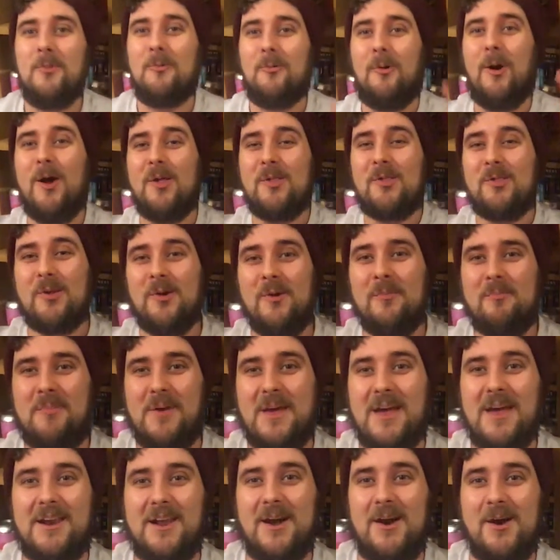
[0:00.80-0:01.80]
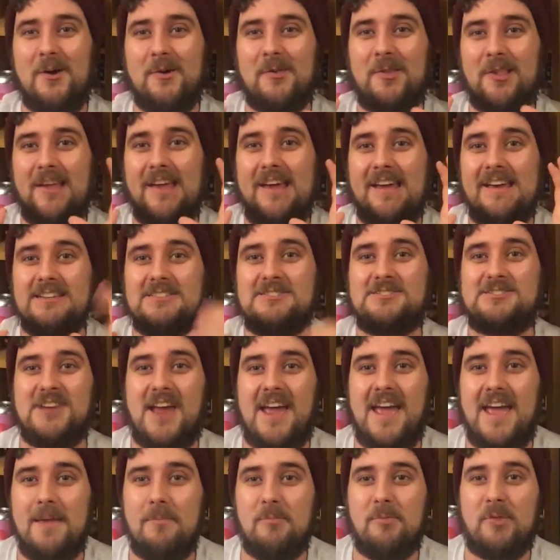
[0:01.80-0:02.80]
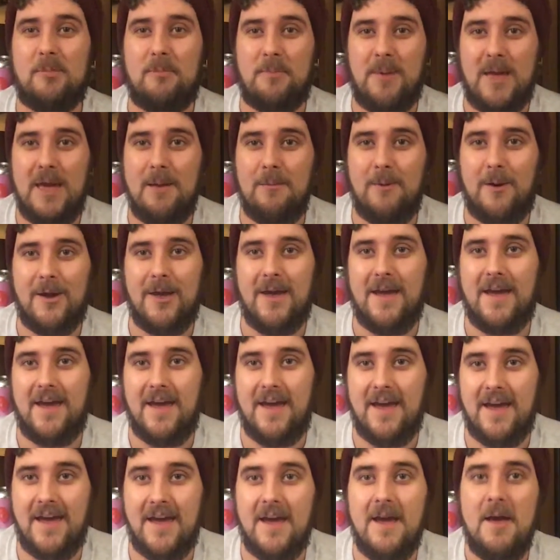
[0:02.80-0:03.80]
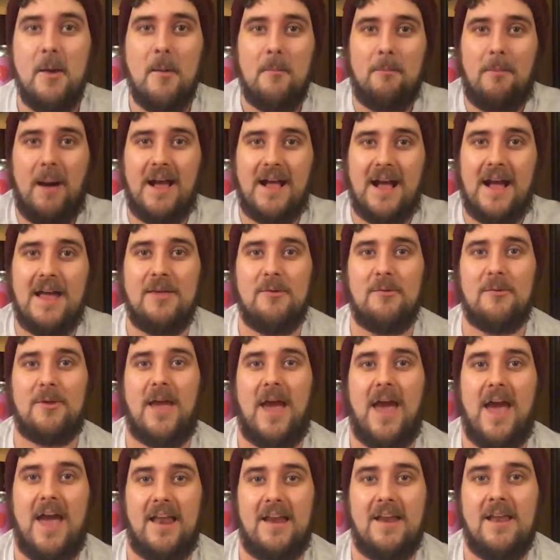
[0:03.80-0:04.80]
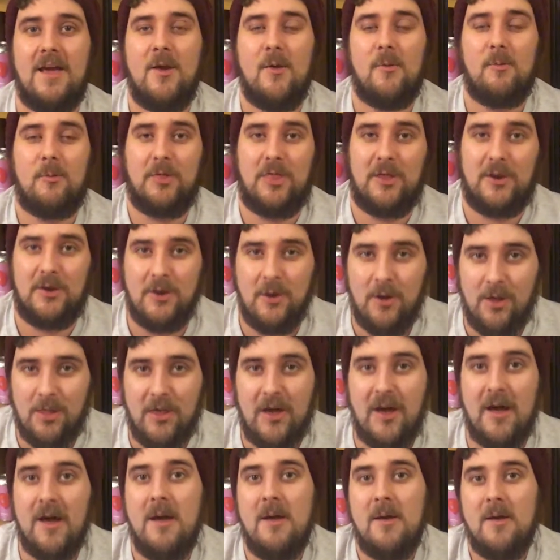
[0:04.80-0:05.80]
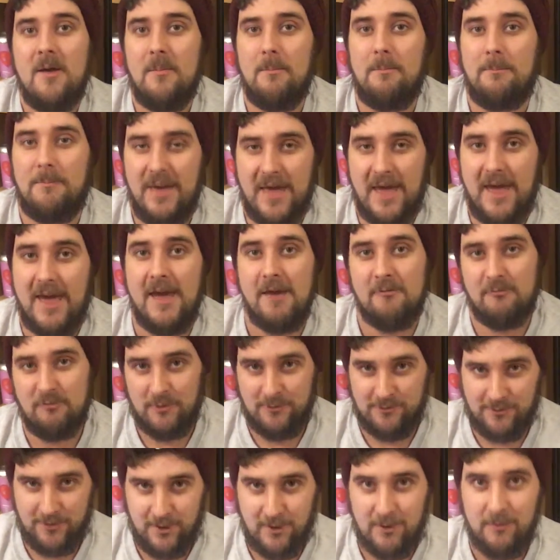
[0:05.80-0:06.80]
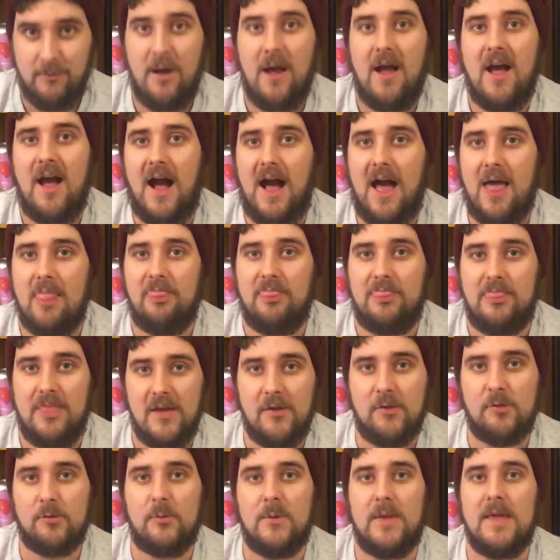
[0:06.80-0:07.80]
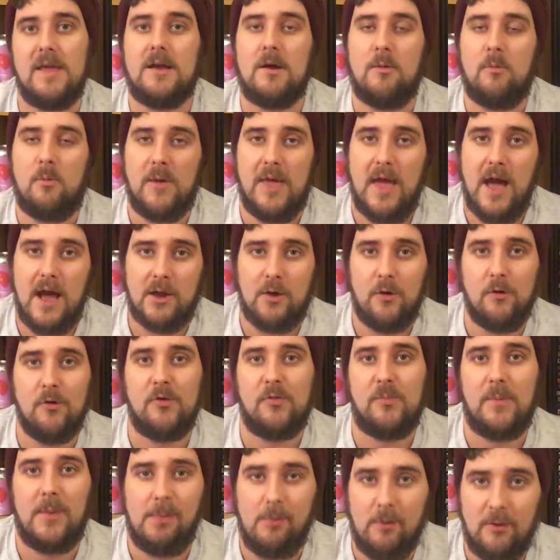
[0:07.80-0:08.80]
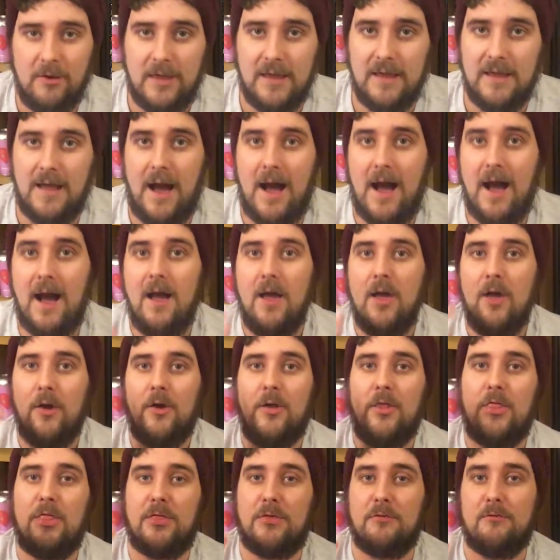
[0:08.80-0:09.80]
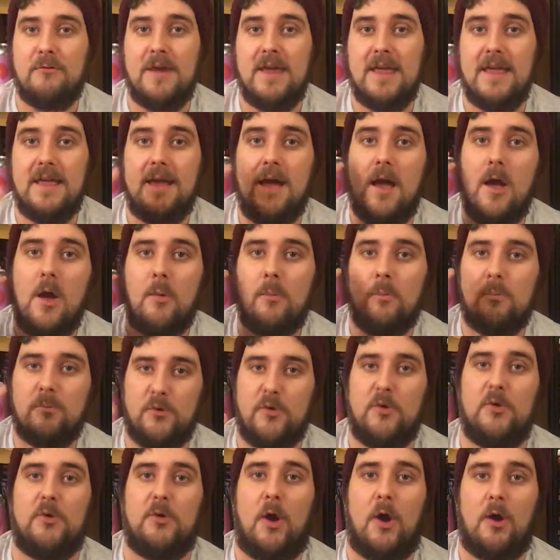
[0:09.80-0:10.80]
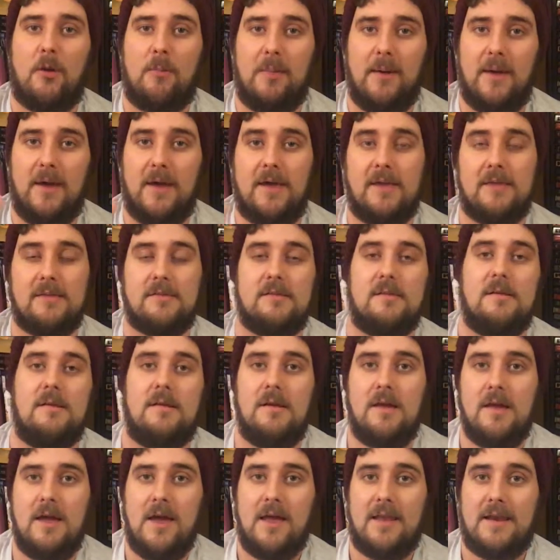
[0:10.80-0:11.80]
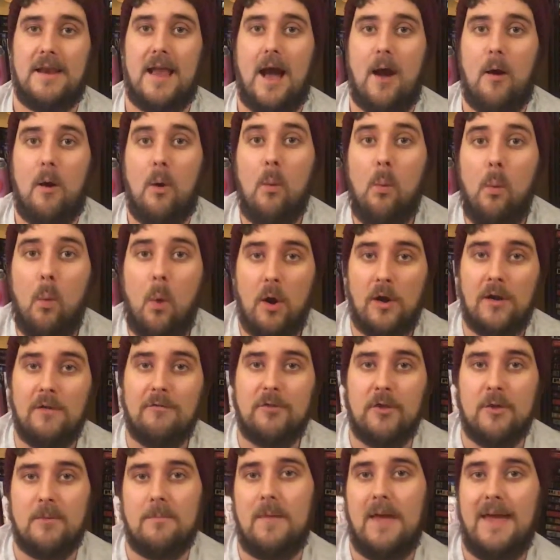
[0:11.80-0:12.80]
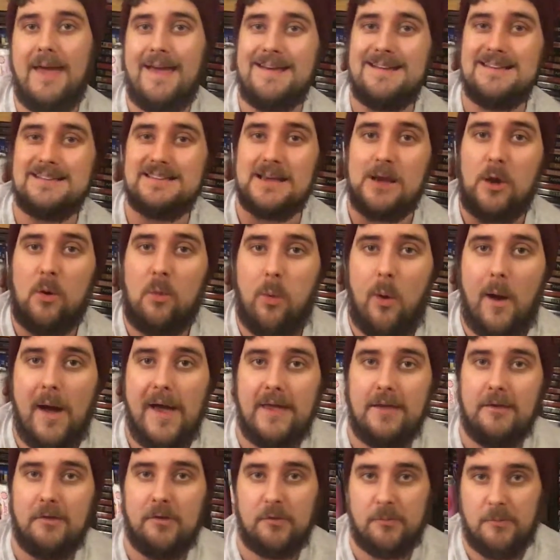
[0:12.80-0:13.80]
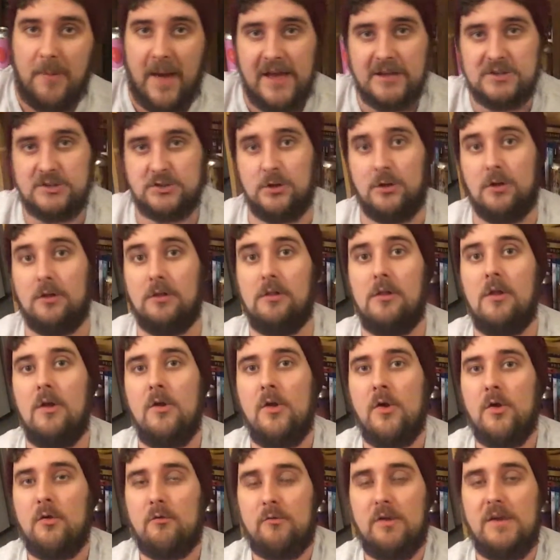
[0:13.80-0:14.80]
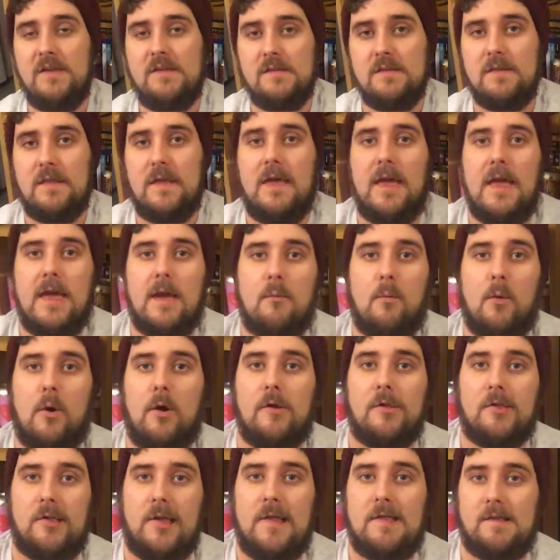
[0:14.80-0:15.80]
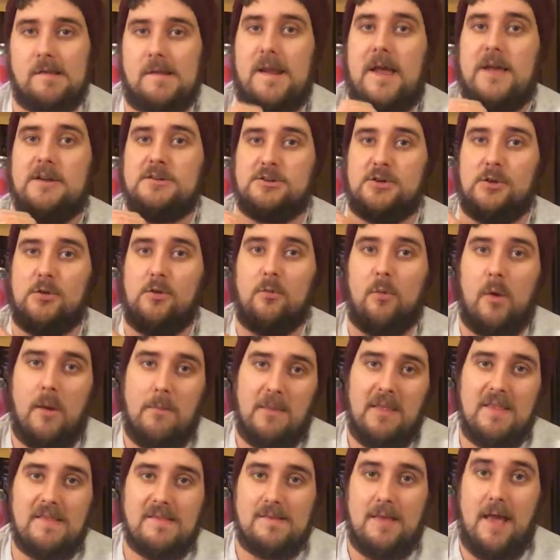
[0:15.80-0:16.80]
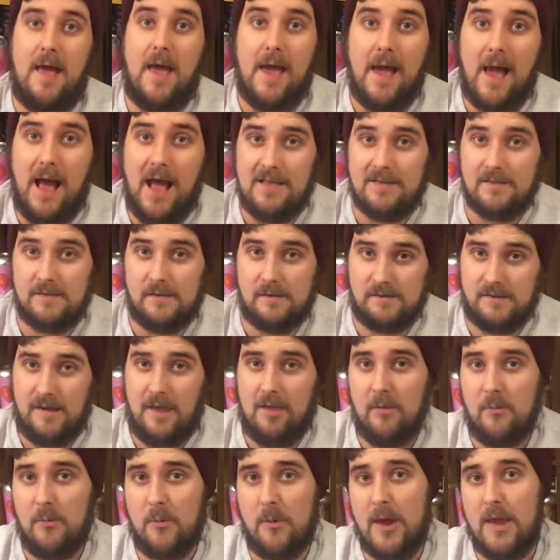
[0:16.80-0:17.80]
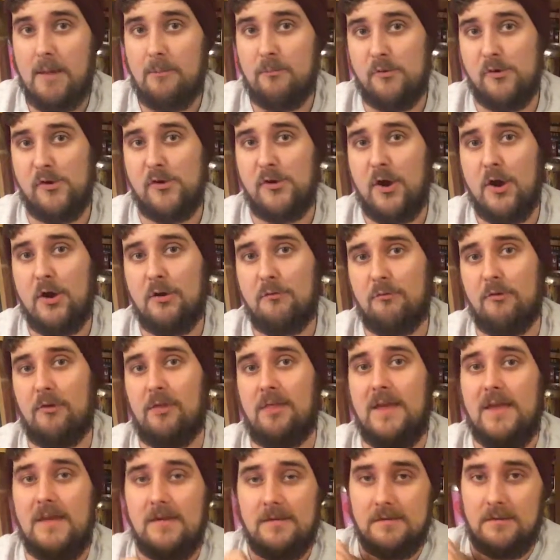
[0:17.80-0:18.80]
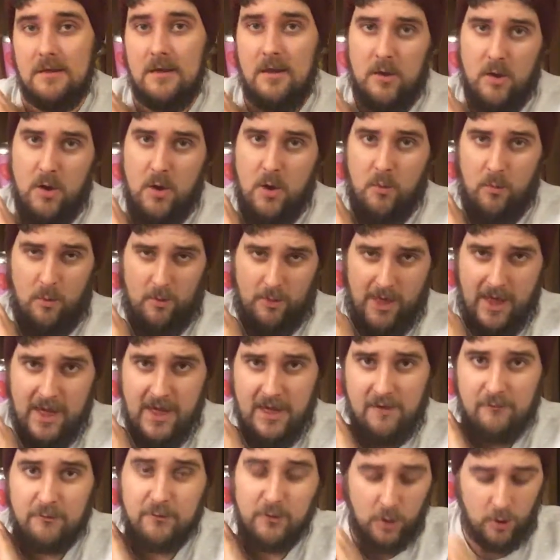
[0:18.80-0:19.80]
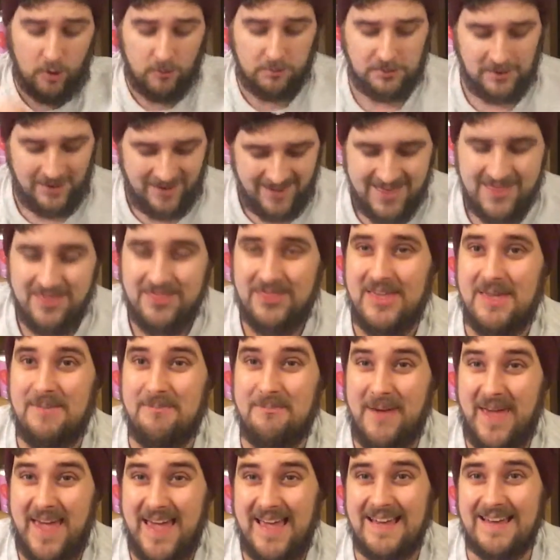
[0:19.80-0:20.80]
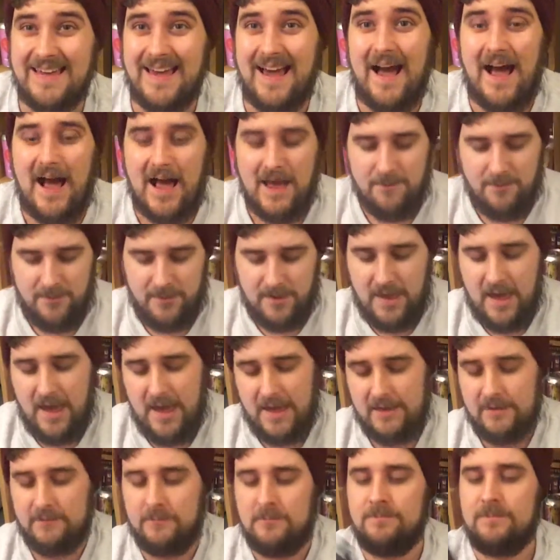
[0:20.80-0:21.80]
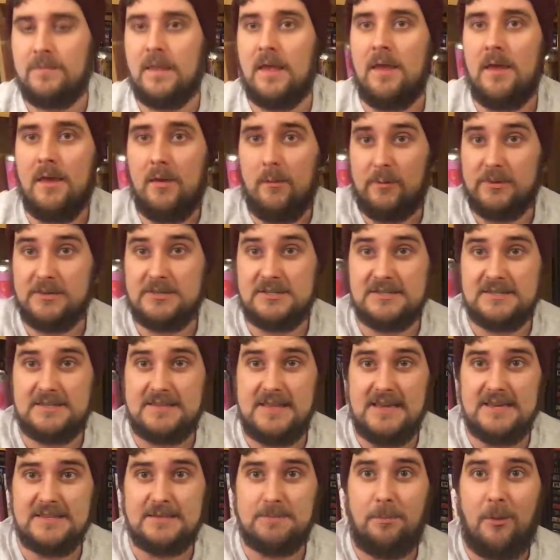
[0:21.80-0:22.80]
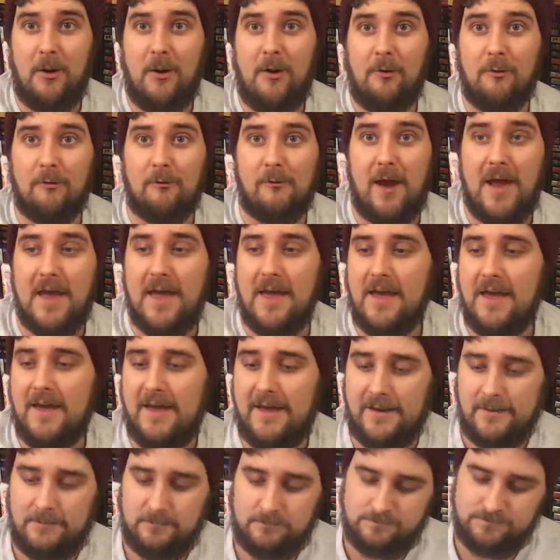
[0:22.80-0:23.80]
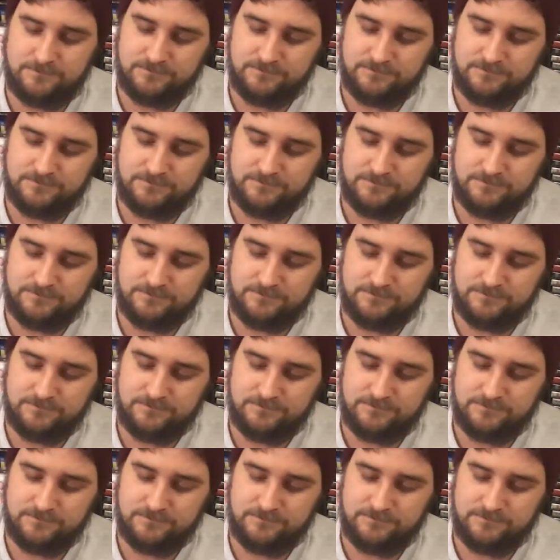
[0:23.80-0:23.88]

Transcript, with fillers: What's up Beardos? It is James the beer Boy here, back at you again with another beer review and this week we are going to be looking at three Brewdog beers. Now one of them is quite special. Recently it was International Women's Day and to celebrate Brewdog released what they have dubbed the Pink IPA which is this bottle right here.